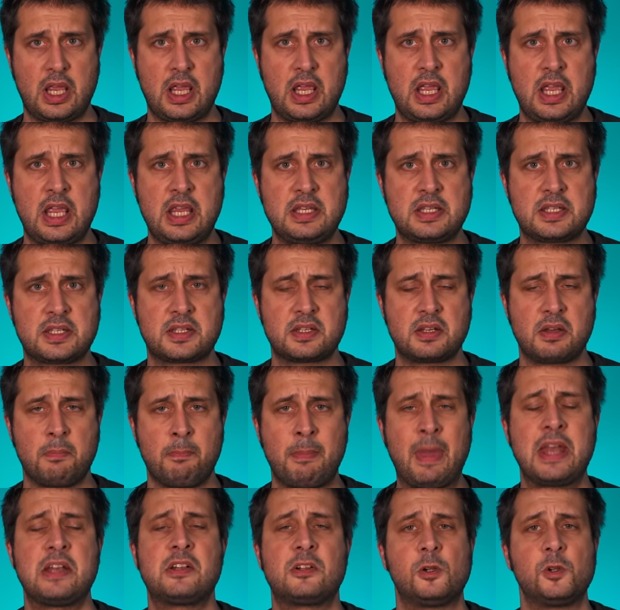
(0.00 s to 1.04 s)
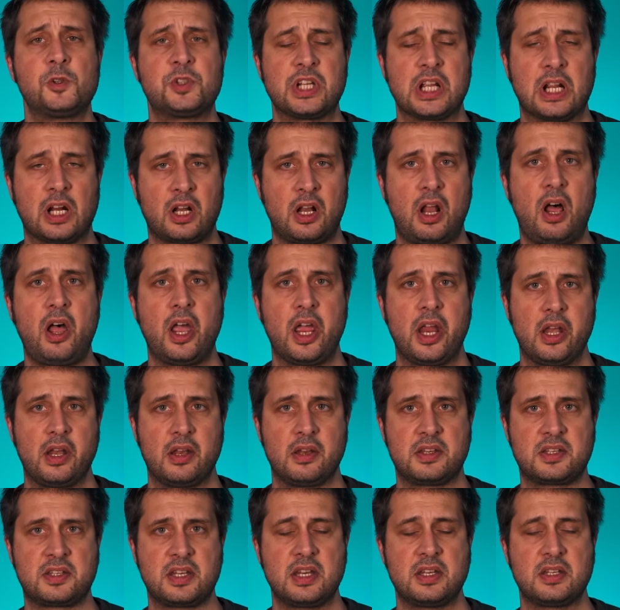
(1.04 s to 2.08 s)
His mental decline
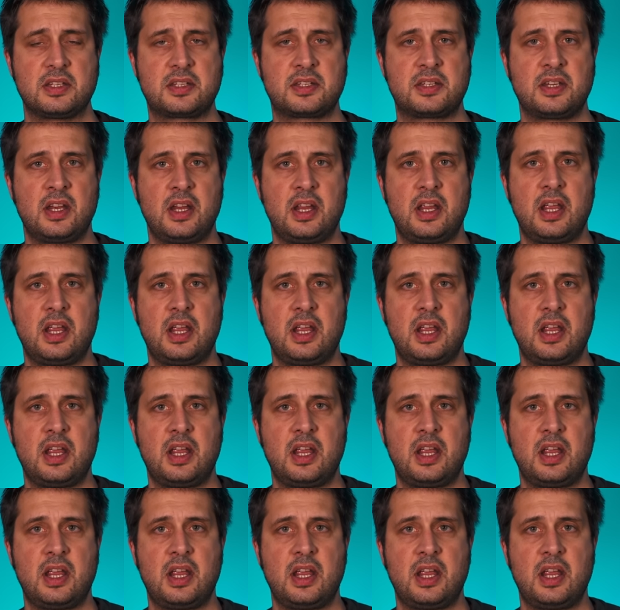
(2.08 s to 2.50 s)
since